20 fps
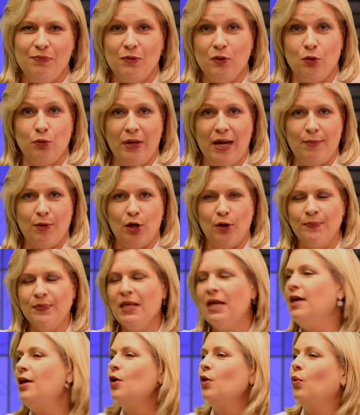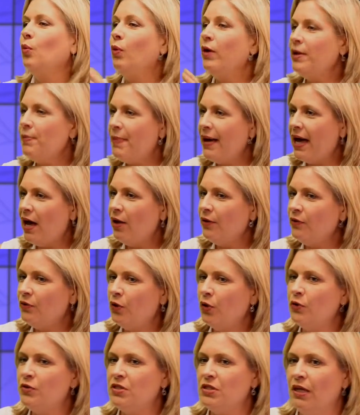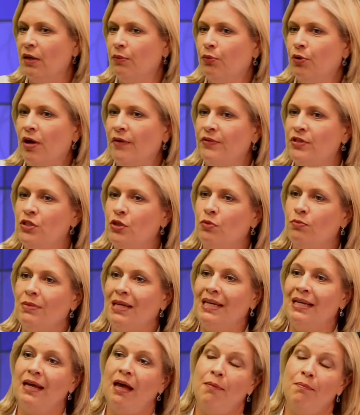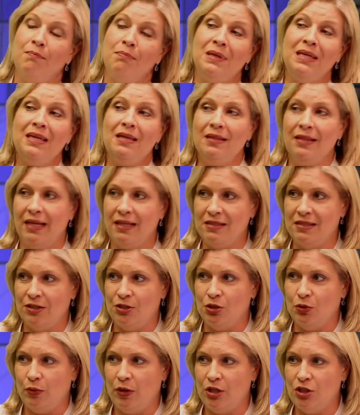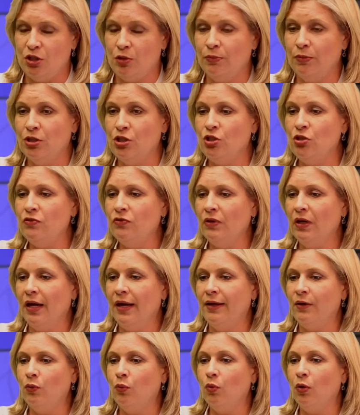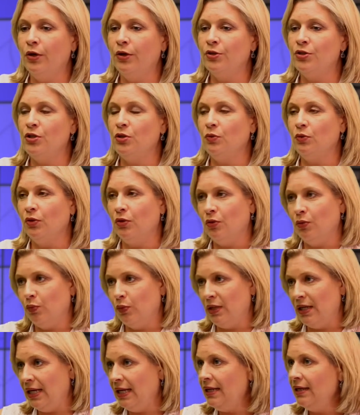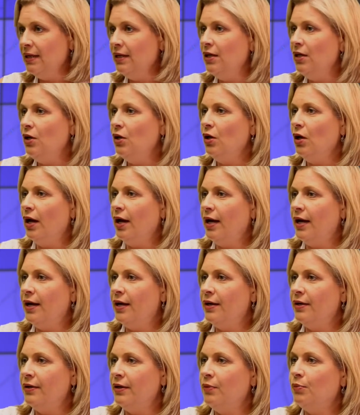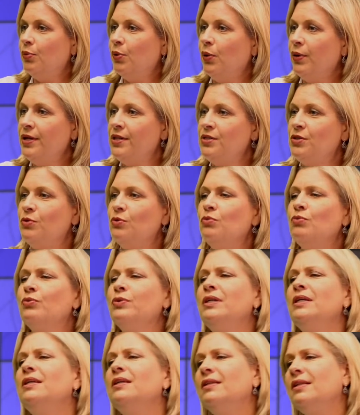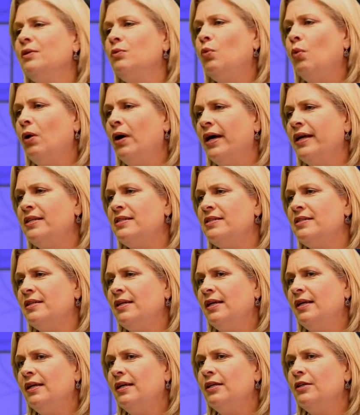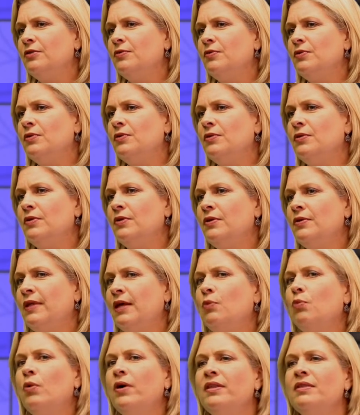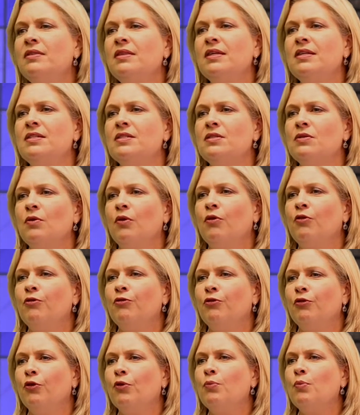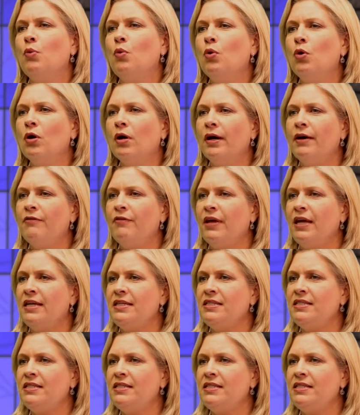grammar, what about those nonprofits who may not be in that situation, but you've got one or two or three employees who really want they want this for more of a